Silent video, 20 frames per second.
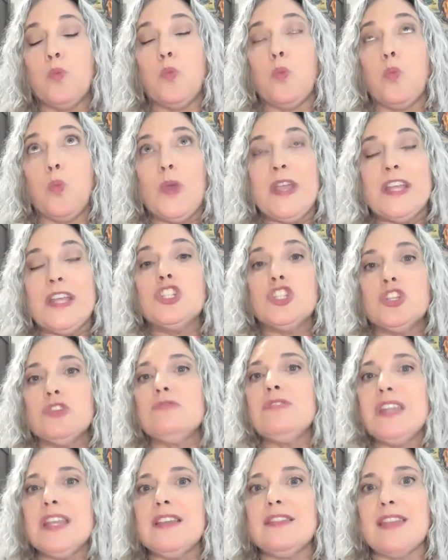We do
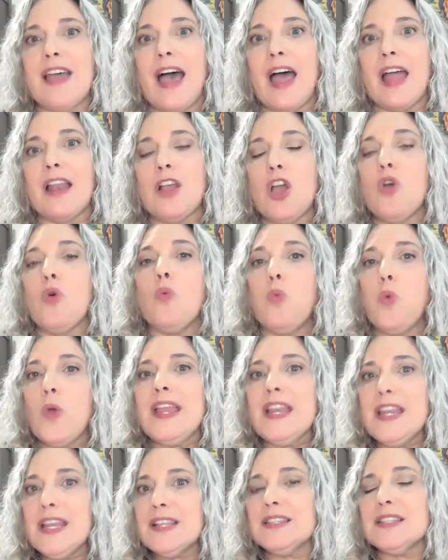need that.
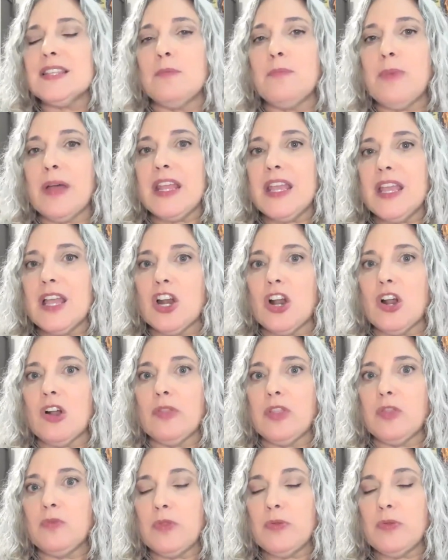We need somebody in our